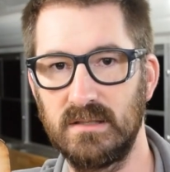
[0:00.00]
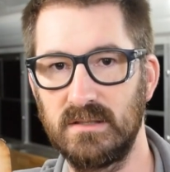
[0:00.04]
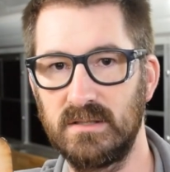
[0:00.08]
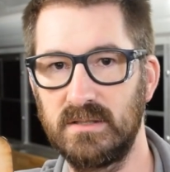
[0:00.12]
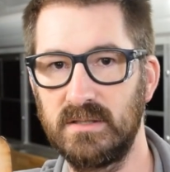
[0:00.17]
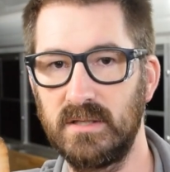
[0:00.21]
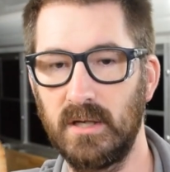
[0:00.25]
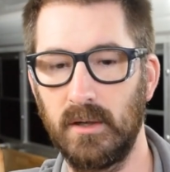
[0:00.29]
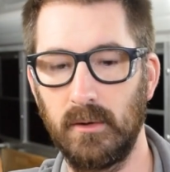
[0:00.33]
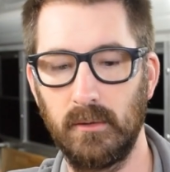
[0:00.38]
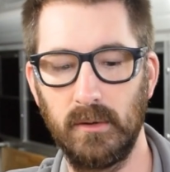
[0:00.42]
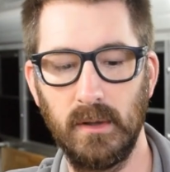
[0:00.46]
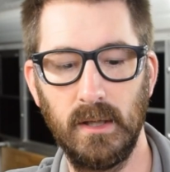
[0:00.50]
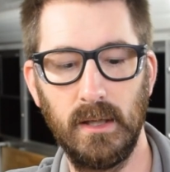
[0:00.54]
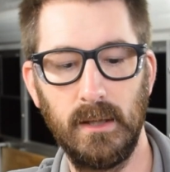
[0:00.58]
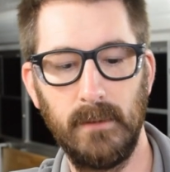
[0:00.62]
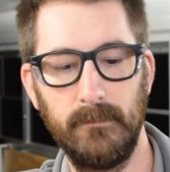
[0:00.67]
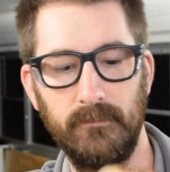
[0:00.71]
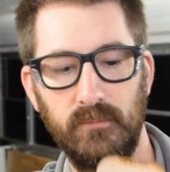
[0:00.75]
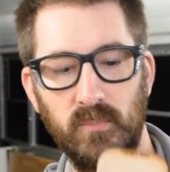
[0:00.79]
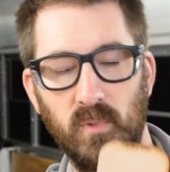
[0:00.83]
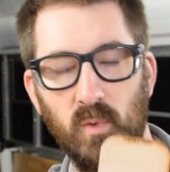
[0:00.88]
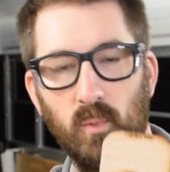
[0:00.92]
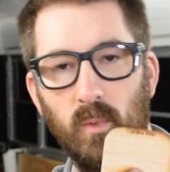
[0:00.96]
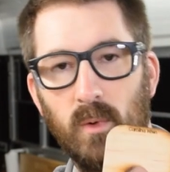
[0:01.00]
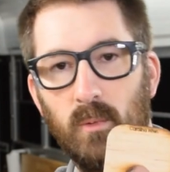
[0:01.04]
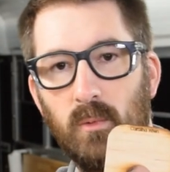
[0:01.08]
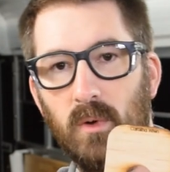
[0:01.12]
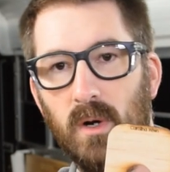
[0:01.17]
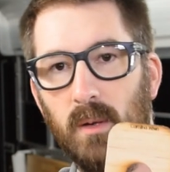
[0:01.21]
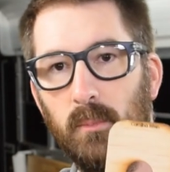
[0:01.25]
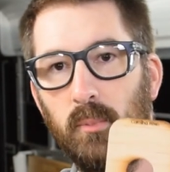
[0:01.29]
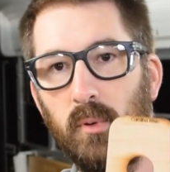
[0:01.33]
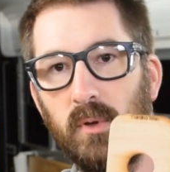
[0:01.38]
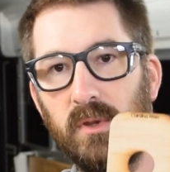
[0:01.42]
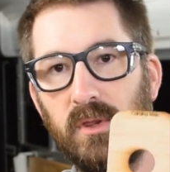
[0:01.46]
So we
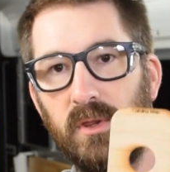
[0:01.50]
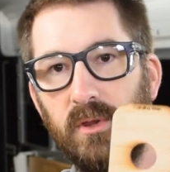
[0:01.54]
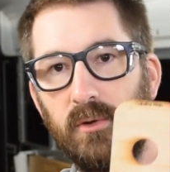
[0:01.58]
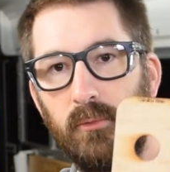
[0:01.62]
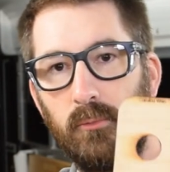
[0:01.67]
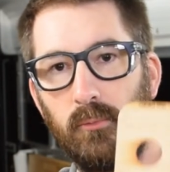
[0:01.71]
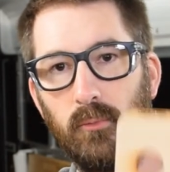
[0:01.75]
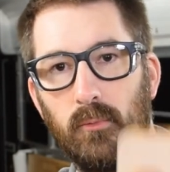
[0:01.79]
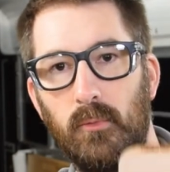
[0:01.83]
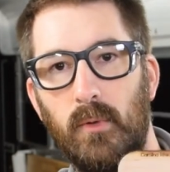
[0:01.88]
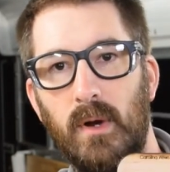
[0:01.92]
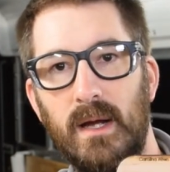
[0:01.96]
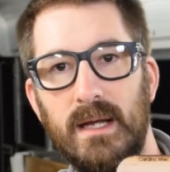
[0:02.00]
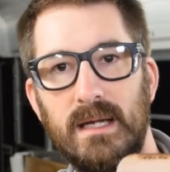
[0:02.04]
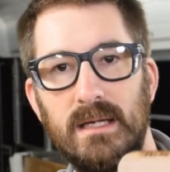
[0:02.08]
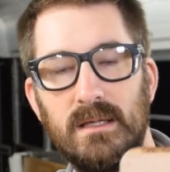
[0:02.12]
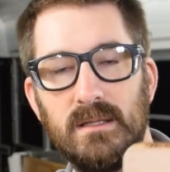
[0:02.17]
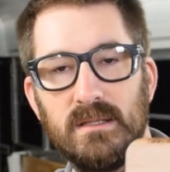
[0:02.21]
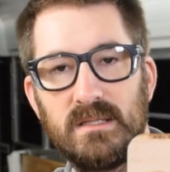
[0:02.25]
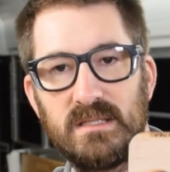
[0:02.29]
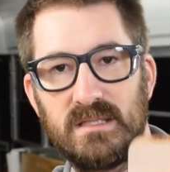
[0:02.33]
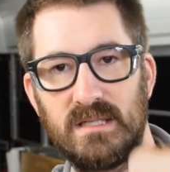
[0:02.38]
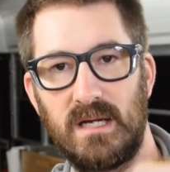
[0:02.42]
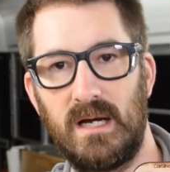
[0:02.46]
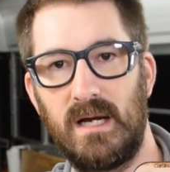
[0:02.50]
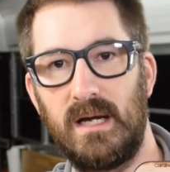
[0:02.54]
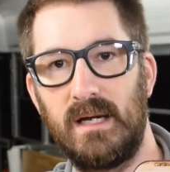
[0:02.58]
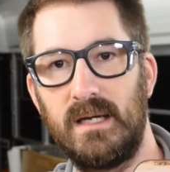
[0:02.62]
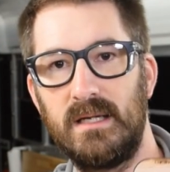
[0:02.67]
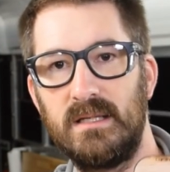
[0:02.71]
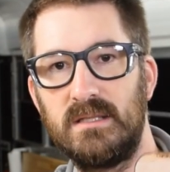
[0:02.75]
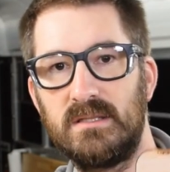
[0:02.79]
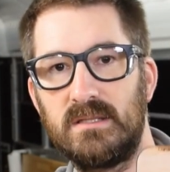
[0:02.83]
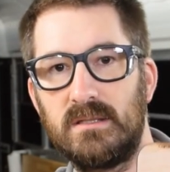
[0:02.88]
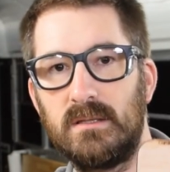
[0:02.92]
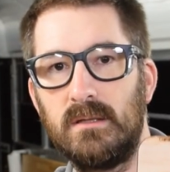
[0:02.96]
want to put the right
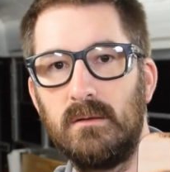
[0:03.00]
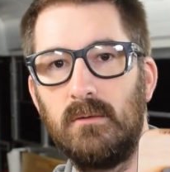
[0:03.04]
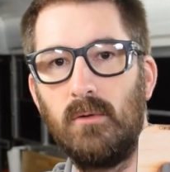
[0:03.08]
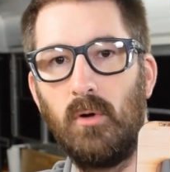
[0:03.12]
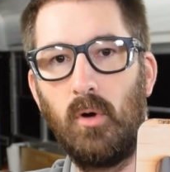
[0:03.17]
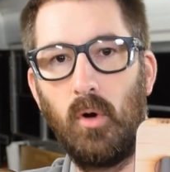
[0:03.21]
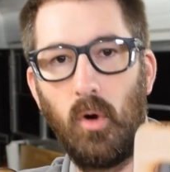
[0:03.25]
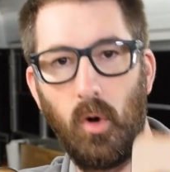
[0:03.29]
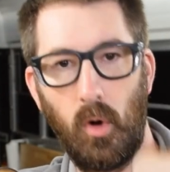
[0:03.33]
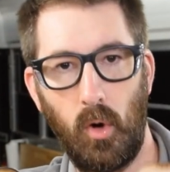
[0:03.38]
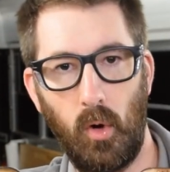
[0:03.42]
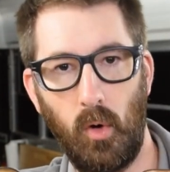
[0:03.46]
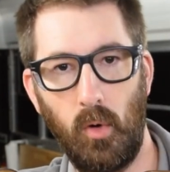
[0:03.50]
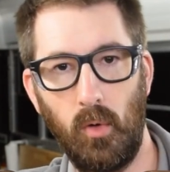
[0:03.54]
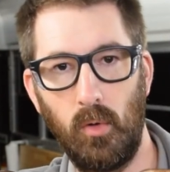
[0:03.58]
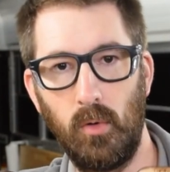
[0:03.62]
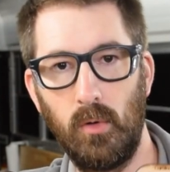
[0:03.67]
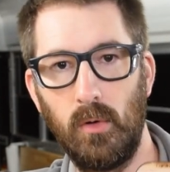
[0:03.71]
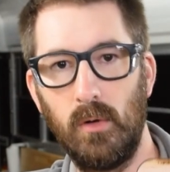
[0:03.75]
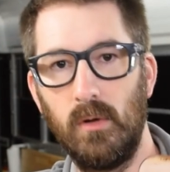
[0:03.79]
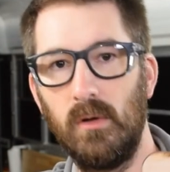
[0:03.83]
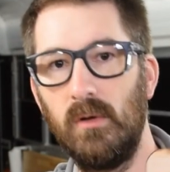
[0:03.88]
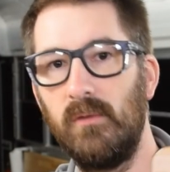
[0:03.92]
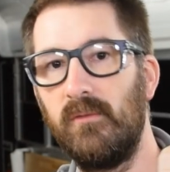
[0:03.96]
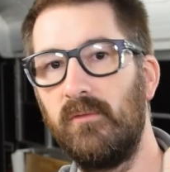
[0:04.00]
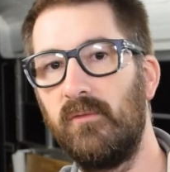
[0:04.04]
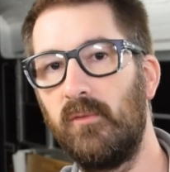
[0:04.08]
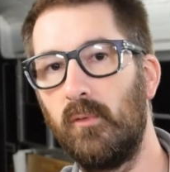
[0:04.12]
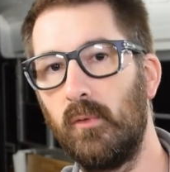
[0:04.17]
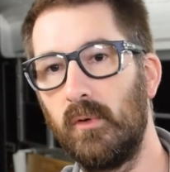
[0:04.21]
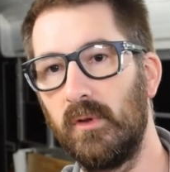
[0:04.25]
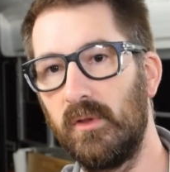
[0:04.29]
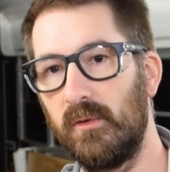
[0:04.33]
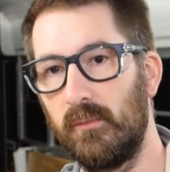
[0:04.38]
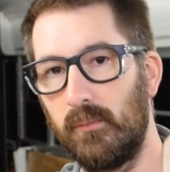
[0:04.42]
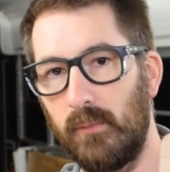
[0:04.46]
sized hole
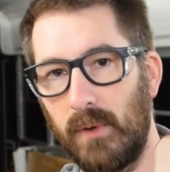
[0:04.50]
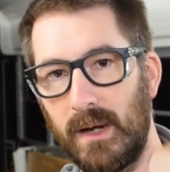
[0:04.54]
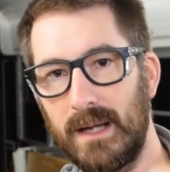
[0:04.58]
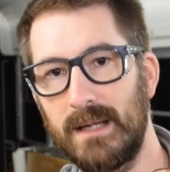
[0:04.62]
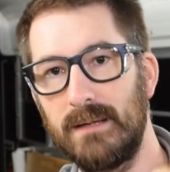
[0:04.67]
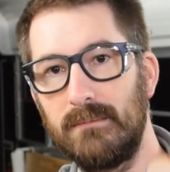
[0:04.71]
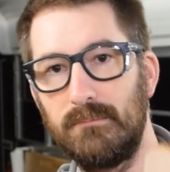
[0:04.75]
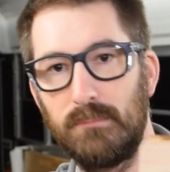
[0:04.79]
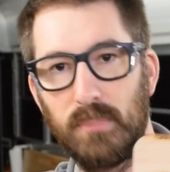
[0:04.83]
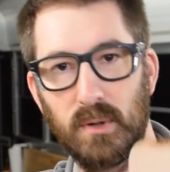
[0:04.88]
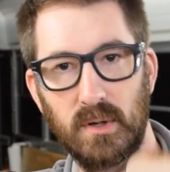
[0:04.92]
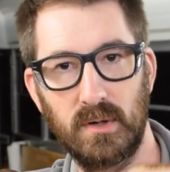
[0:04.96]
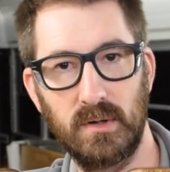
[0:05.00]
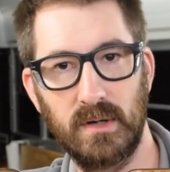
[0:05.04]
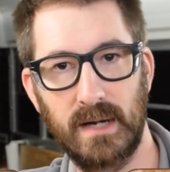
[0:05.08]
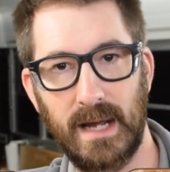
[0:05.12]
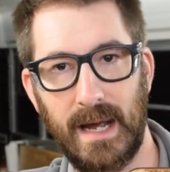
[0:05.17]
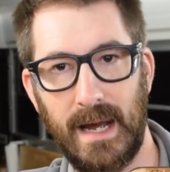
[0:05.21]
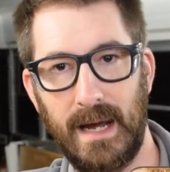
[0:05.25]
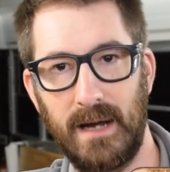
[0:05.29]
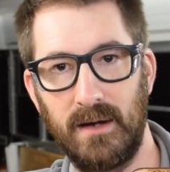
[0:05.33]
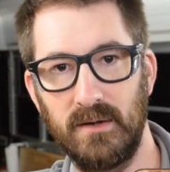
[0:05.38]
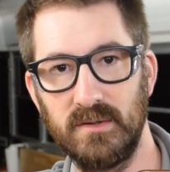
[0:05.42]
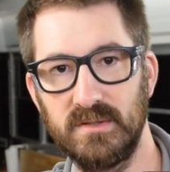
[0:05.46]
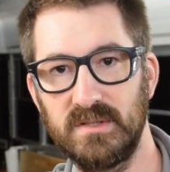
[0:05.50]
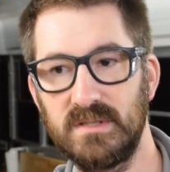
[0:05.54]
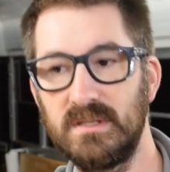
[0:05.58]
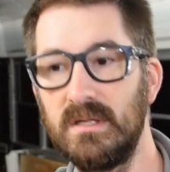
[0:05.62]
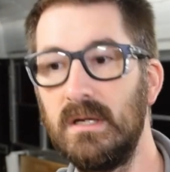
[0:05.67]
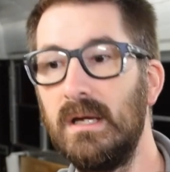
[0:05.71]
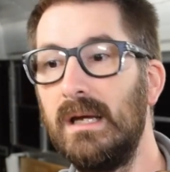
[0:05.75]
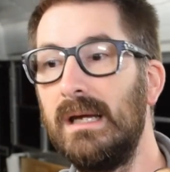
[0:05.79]
for the right birdhouse